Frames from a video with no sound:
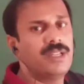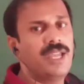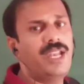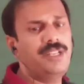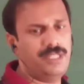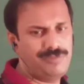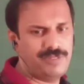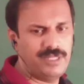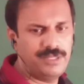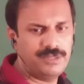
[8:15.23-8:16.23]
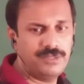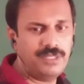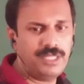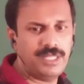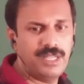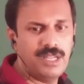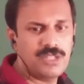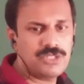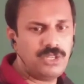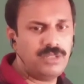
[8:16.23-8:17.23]
electric field.
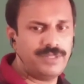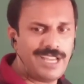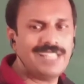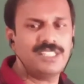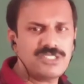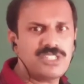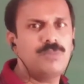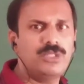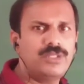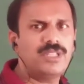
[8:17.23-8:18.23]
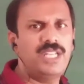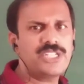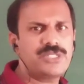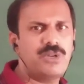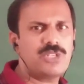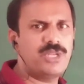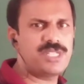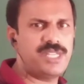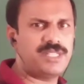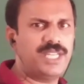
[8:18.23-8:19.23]
Okay, so the other some other relation also
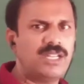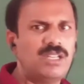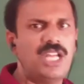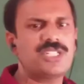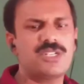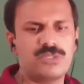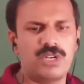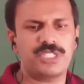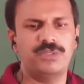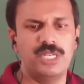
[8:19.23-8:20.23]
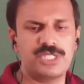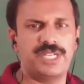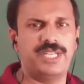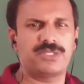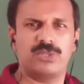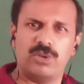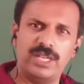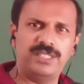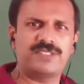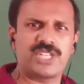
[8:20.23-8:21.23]
is there, that relations also we will study. So
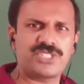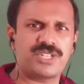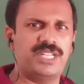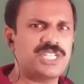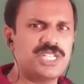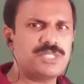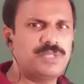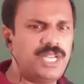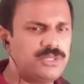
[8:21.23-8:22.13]
only such relations we have